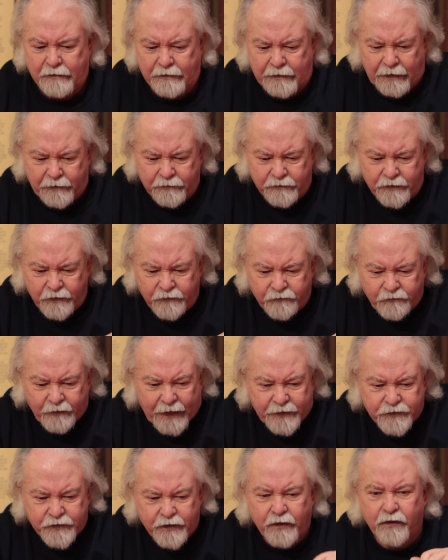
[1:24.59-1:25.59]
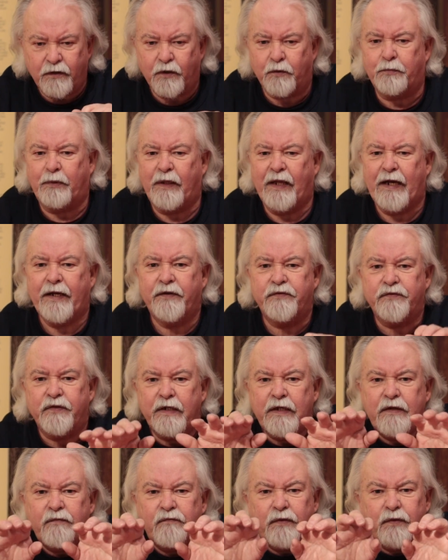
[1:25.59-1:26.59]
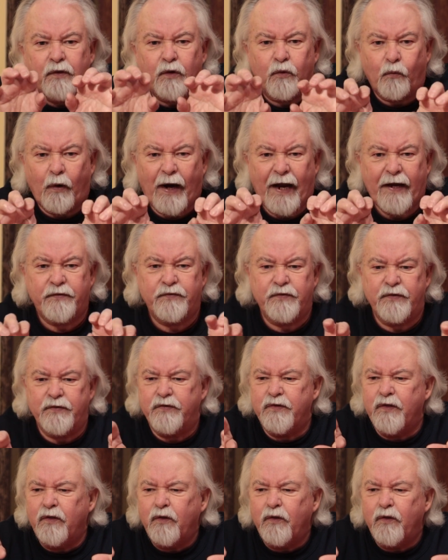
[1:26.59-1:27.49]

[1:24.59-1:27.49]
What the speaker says: down to the vascular plants, and even the grasses